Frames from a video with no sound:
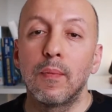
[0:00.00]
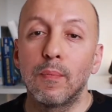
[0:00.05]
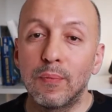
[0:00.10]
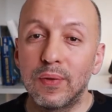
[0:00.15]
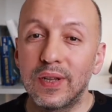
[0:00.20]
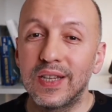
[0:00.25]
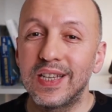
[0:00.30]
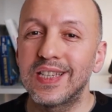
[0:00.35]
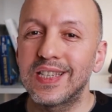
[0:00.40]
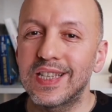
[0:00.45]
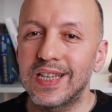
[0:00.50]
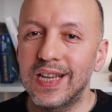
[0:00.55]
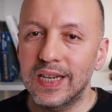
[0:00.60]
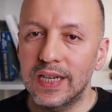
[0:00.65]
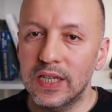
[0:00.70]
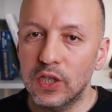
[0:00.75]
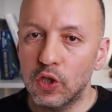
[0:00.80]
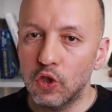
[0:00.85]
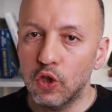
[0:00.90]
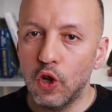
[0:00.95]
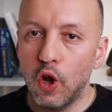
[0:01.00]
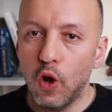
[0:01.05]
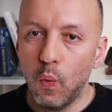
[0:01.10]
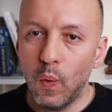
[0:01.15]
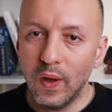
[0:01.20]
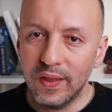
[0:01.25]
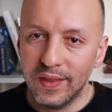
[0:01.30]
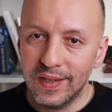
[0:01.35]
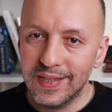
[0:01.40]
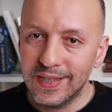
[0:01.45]
Please let us know
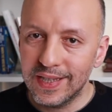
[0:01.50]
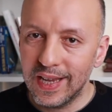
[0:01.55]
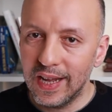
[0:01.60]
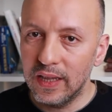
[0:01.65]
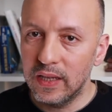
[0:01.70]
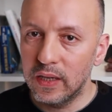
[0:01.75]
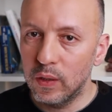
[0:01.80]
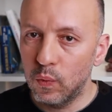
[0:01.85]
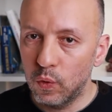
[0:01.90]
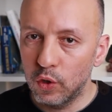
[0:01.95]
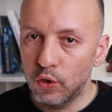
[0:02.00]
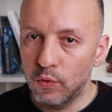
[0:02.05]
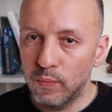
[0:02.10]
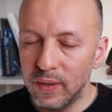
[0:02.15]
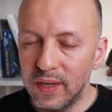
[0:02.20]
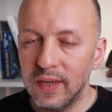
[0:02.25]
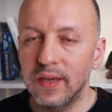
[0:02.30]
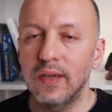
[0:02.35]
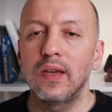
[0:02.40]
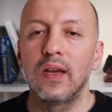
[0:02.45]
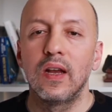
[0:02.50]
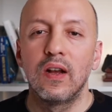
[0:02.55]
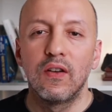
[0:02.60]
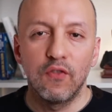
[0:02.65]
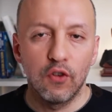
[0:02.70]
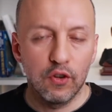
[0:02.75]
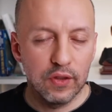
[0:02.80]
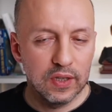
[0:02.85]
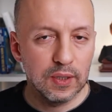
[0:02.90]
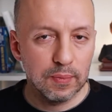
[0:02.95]
what the salary would be
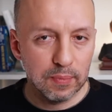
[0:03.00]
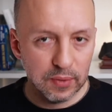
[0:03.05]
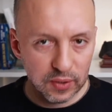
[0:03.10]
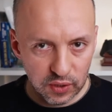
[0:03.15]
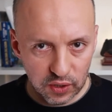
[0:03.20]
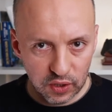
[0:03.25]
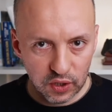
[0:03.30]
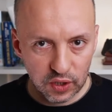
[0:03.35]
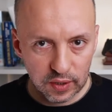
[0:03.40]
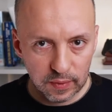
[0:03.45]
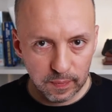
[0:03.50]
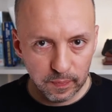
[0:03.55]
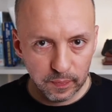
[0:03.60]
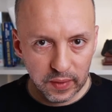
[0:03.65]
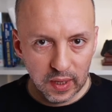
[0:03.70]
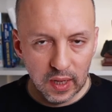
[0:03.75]
for this position.